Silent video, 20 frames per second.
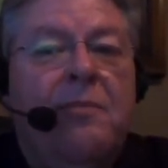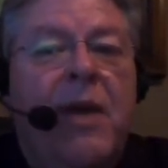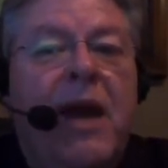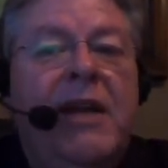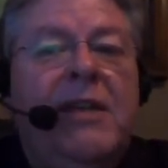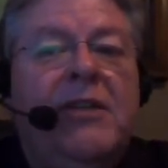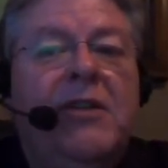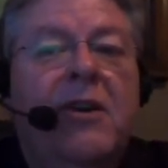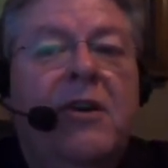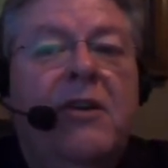
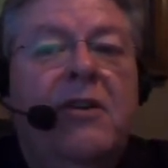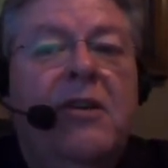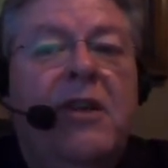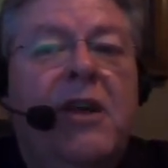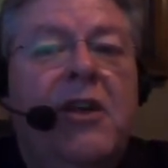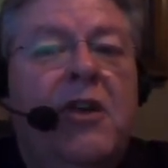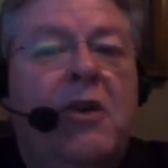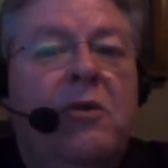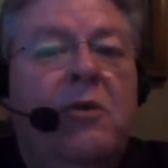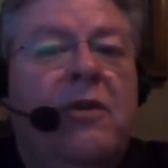Make certain
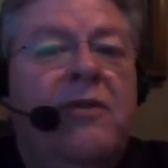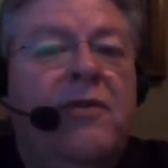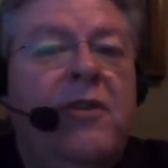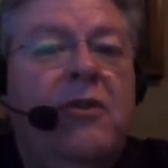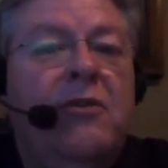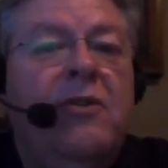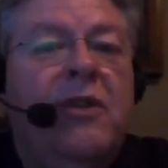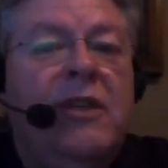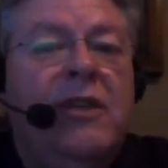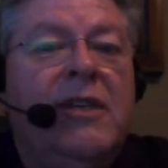that you
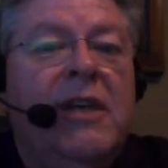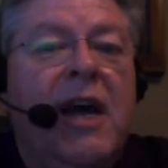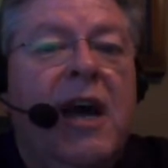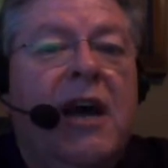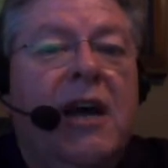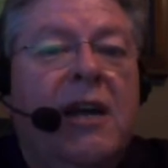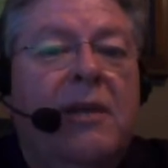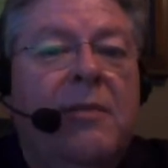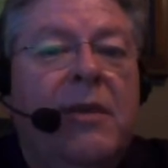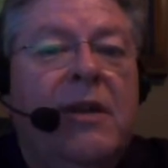review this
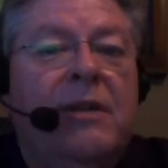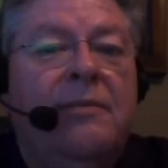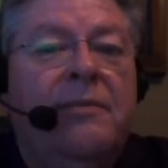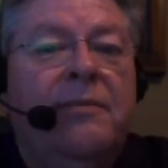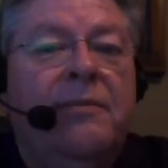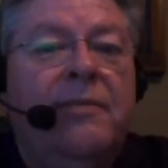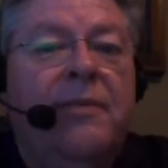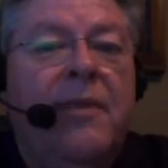document.